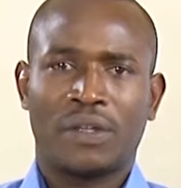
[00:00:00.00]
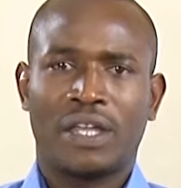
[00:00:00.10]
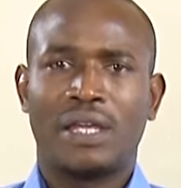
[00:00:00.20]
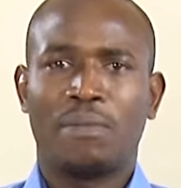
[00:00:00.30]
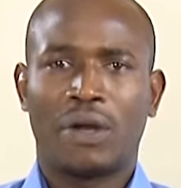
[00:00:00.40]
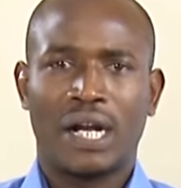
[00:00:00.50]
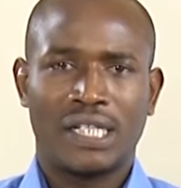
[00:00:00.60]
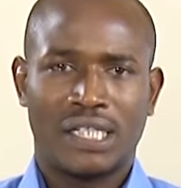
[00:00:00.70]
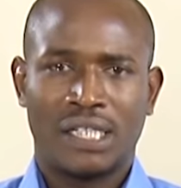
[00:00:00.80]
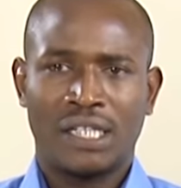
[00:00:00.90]
the
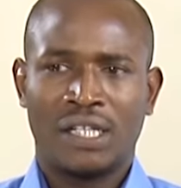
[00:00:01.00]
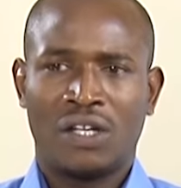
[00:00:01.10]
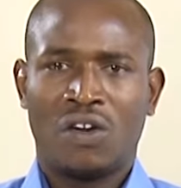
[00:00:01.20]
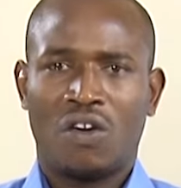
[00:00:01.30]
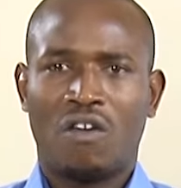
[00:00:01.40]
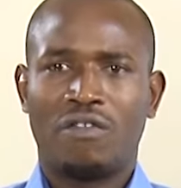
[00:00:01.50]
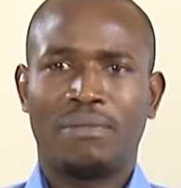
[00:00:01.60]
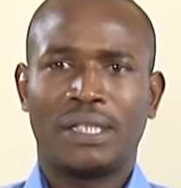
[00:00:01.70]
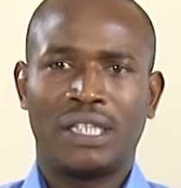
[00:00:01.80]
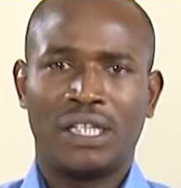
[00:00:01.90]
polarity of the
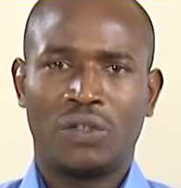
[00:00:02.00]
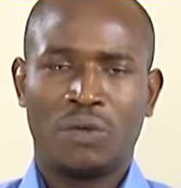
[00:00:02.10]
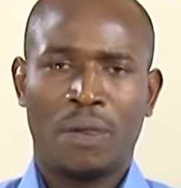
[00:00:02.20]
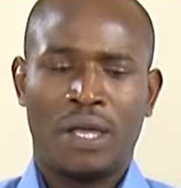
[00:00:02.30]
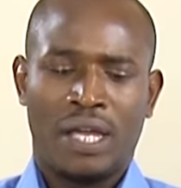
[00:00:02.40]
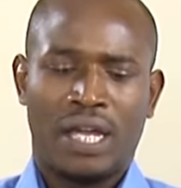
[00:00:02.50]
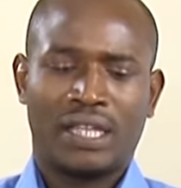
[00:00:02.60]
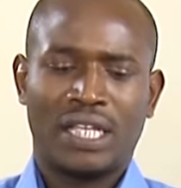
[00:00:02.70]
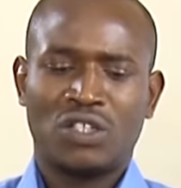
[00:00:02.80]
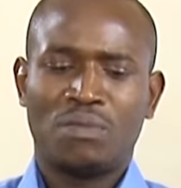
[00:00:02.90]
material,
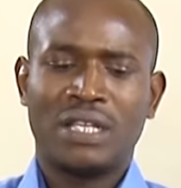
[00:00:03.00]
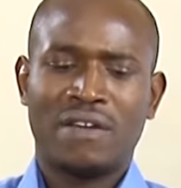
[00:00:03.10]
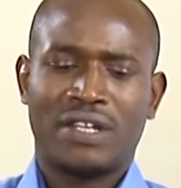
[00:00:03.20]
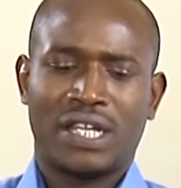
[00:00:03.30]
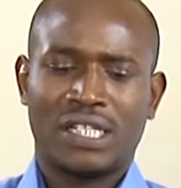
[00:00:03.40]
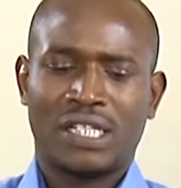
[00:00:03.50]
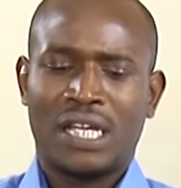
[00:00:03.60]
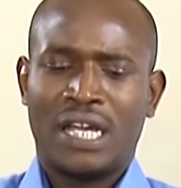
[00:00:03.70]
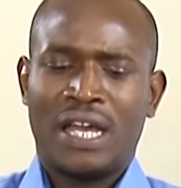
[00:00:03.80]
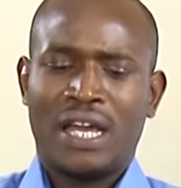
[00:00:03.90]
it is observed that
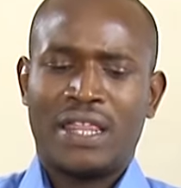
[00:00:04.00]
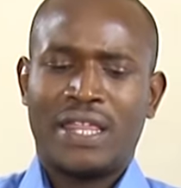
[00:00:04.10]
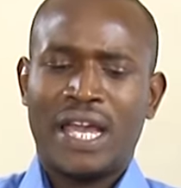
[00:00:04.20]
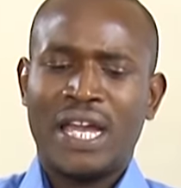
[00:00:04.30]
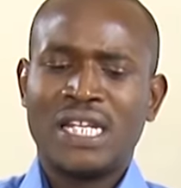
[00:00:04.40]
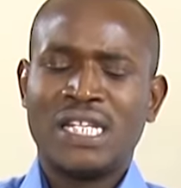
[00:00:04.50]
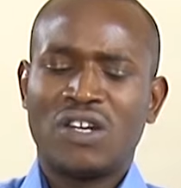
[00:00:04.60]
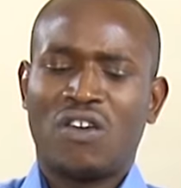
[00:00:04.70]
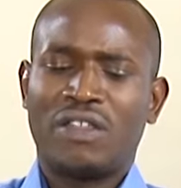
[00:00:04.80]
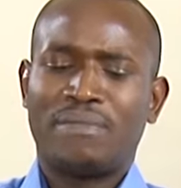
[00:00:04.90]
the edge
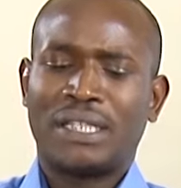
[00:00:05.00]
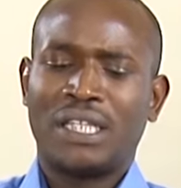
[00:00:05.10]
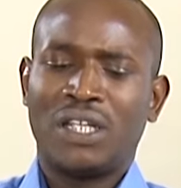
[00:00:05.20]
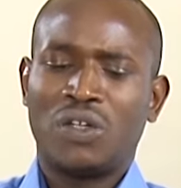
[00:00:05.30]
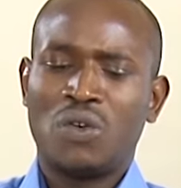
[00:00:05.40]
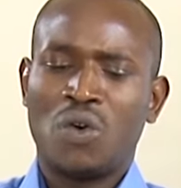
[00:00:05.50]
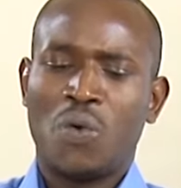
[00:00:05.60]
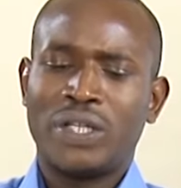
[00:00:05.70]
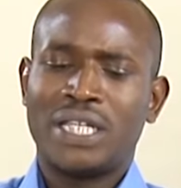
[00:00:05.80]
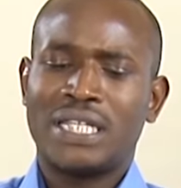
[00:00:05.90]
of the material
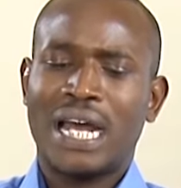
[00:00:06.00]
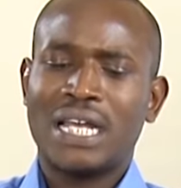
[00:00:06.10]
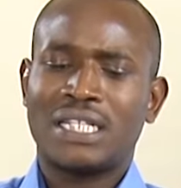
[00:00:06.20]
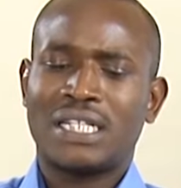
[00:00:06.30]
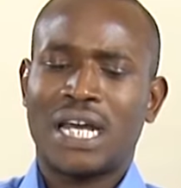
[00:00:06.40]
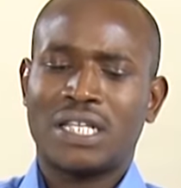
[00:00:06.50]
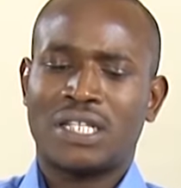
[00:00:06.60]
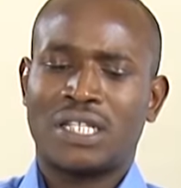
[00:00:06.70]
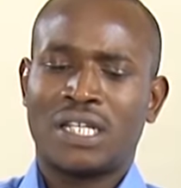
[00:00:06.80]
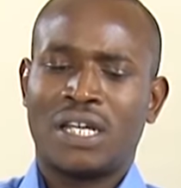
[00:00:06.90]
which is last
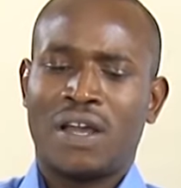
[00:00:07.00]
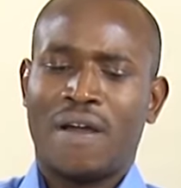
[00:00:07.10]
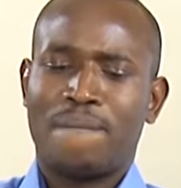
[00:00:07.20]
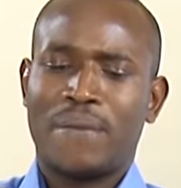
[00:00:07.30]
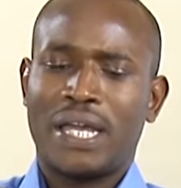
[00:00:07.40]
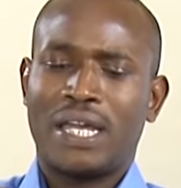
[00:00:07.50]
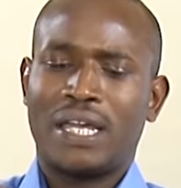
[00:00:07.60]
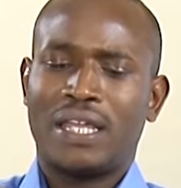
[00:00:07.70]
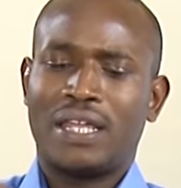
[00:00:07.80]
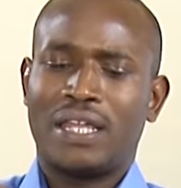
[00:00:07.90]
touched by
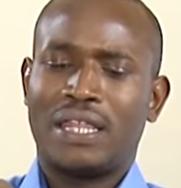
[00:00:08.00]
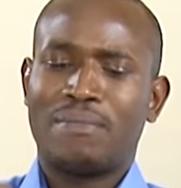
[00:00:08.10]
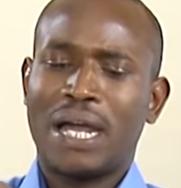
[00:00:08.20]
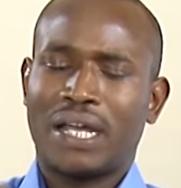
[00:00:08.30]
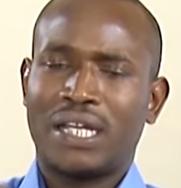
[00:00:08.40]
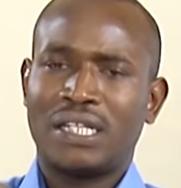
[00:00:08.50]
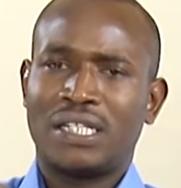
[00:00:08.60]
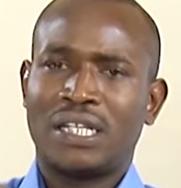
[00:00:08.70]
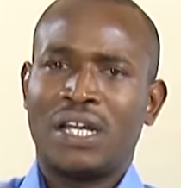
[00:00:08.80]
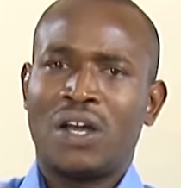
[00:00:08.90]
the
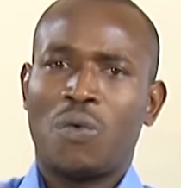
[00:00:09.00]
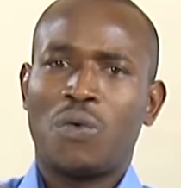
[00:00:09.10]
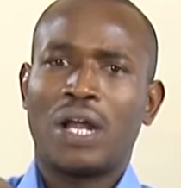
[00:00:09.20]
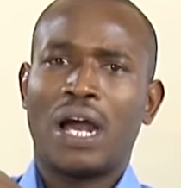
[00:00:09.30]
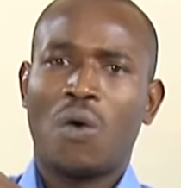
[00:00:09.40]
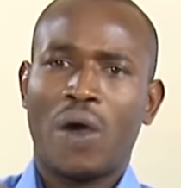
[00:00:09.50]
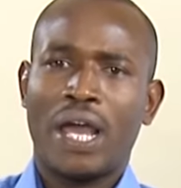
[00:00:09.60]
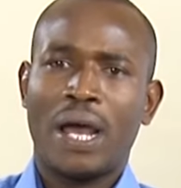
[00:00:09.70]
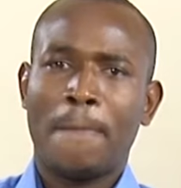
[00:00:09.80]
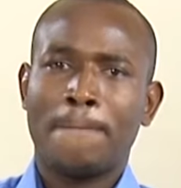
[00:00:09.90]
magnet will
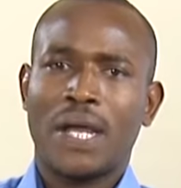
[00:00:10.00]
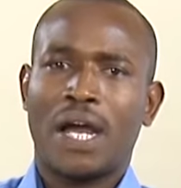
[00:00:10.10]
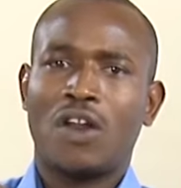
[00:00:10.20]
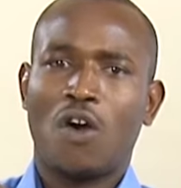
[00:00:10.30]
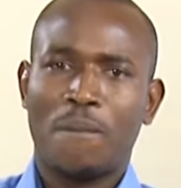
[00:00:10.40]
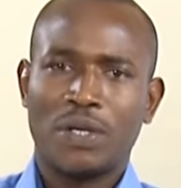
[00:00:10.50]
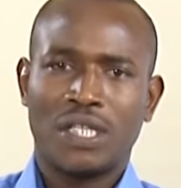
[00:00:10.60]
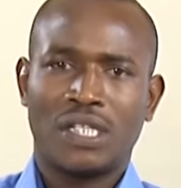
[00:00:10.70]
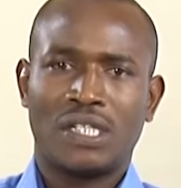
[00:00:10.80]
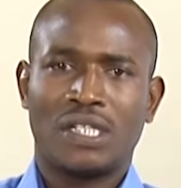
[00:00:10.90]
acquire an
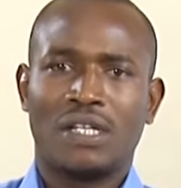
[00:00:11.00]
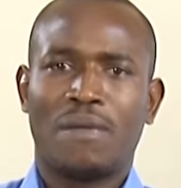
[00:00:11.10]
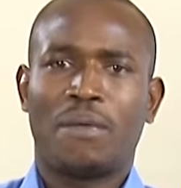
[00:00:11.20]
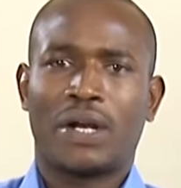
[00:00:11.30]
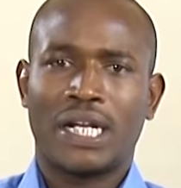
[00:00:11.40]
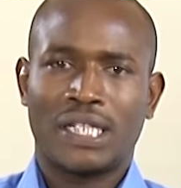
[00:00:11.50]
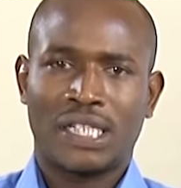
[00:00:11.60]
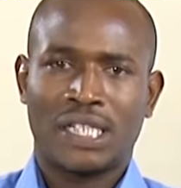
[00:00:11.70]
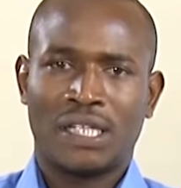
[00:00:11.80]
opposite polarity.